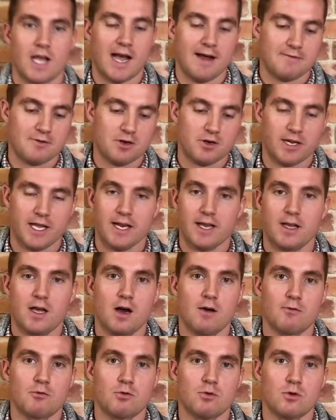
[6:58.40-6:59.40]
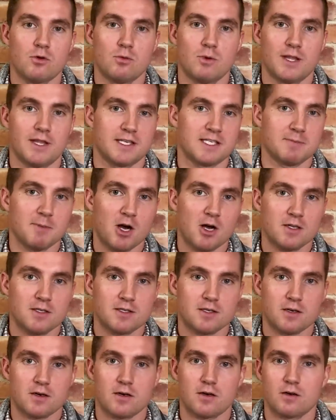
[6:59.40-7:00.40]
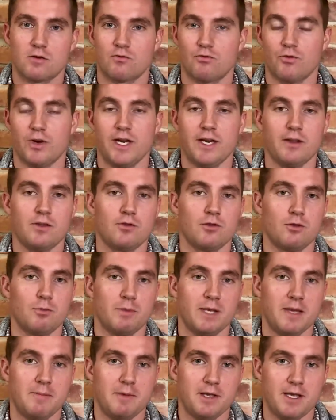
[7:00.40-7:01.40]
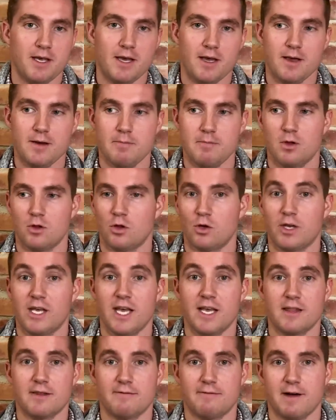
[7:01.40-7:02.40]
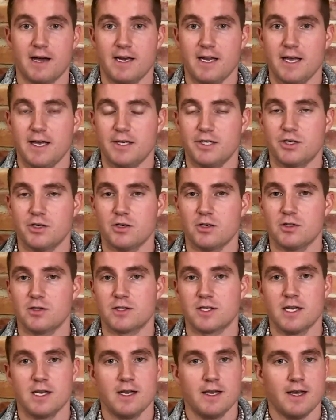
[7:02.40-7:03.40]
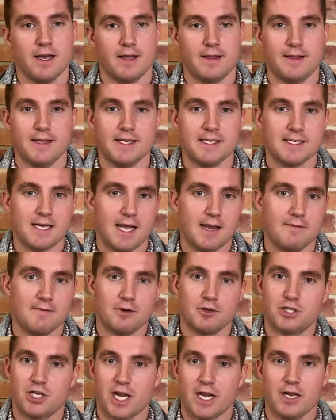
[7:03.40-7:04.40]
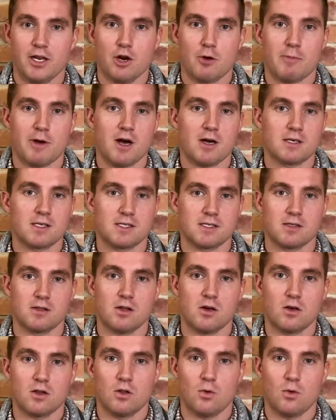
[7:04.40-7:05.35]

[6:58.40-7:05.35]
After getting comfortable with the sponsor, reading through the PPM, looking at the financials, and things kind of are checking your boxes along